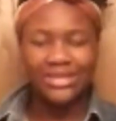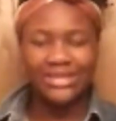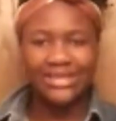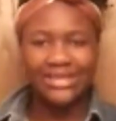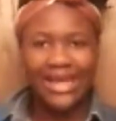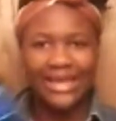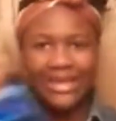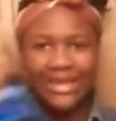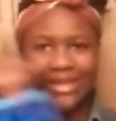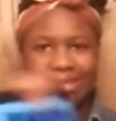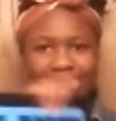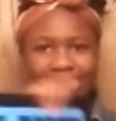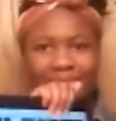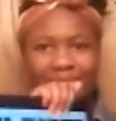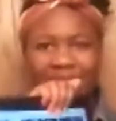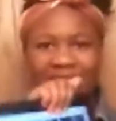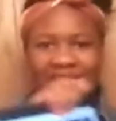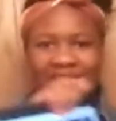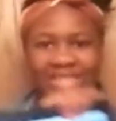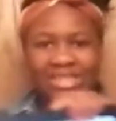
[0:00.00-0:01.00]
is that
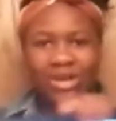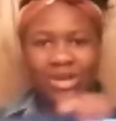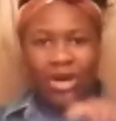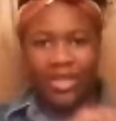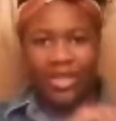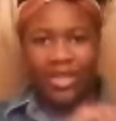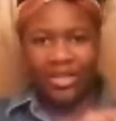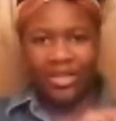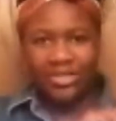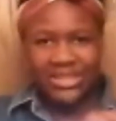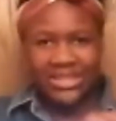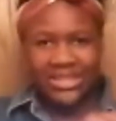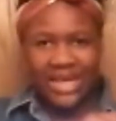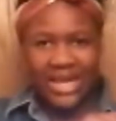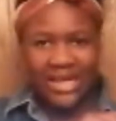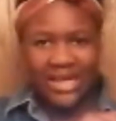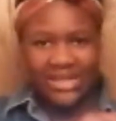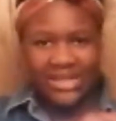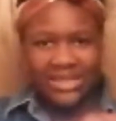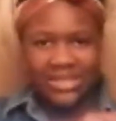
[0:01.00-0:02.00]
him? Are those his
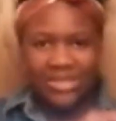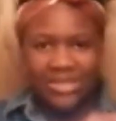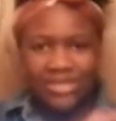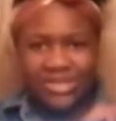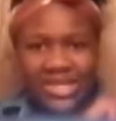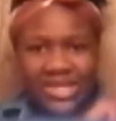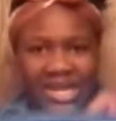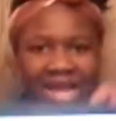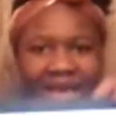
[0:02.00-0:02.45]
eyes? You see